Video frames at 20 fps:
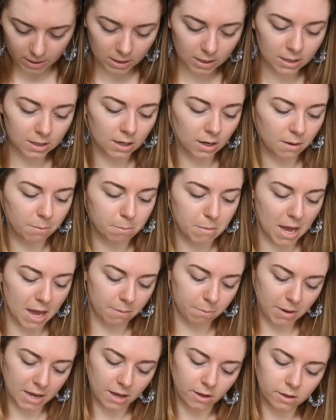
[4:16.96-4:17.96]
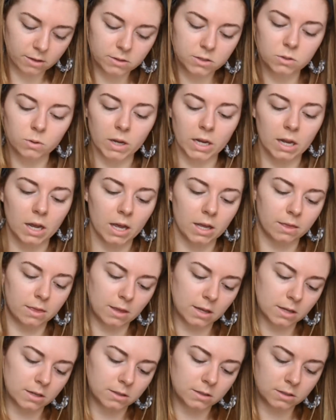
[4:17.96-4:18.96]
needed a matte palette, so I got
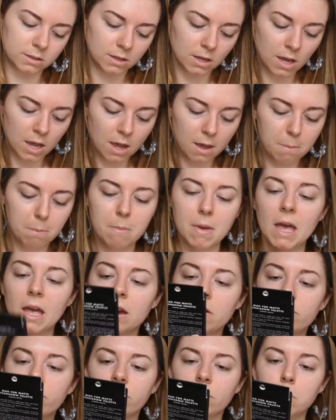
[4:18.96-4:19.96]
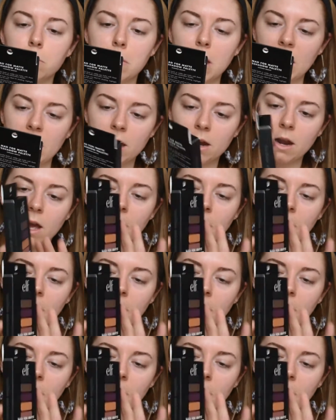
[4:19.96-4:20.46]
this Mad for Matte